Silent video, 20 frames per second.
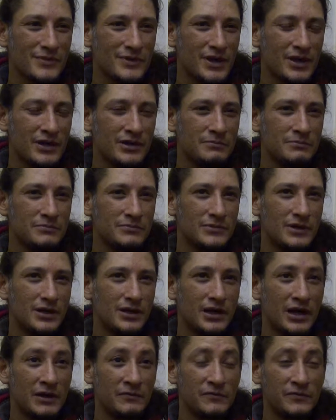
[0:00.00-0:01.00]

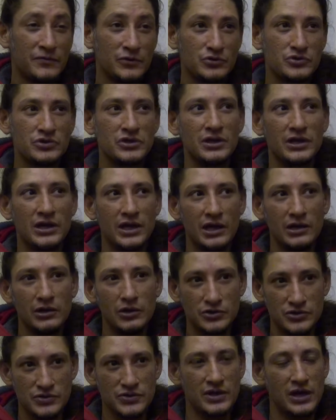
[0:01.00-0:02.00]
Unfortunately, I
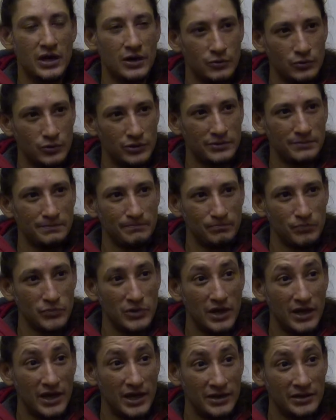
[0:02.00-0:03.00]
lost the Hulk,
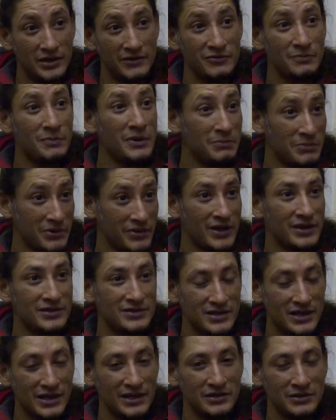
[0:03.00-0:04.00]
and I remember that
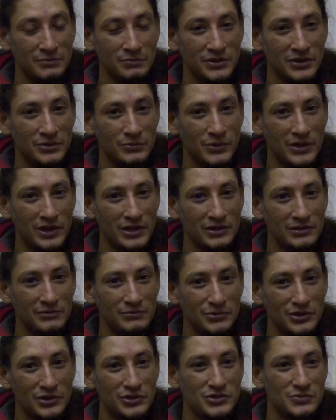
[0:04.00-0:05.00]
day in a big way,
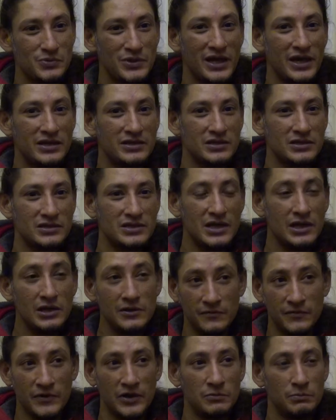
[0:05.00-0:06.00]
because we had a
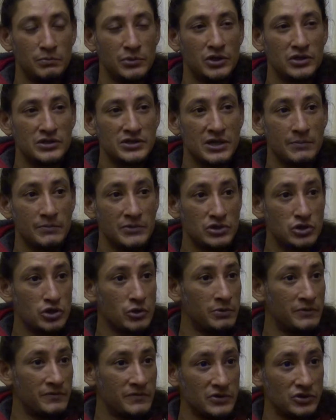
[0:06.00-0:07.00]
telephone box up the
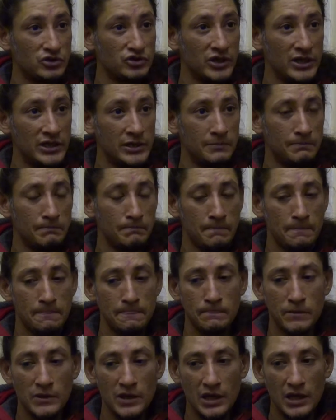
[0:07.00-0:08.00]
top of the green,
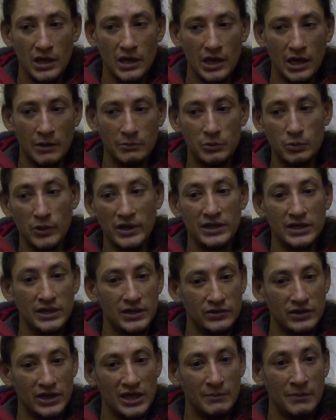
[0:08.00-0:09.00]
and we went
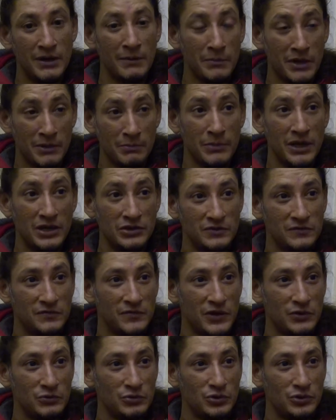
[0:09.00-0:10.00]
in there. My mum made the
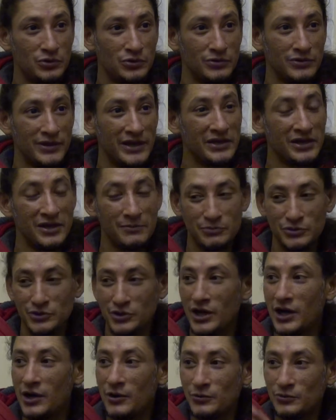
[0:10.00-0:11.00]
phone call, and I put
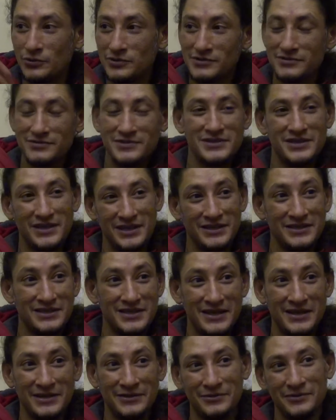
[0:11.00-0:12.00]
Hulk sitting
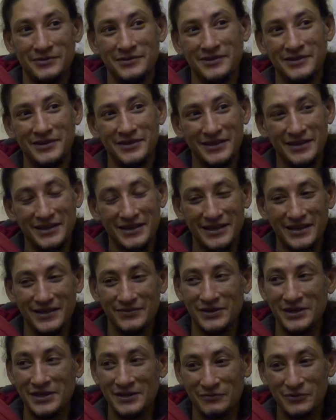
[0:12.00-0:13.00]
down, and
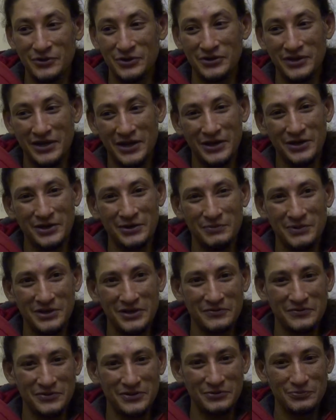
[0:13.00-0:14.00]
then I've gone home and
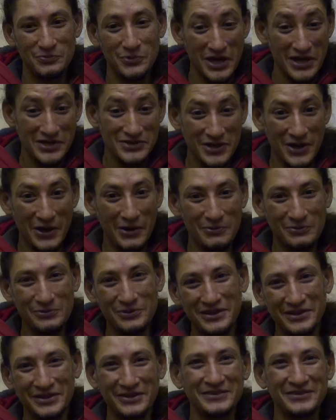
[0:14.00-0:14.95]
I've gone, "Where's Hulk?"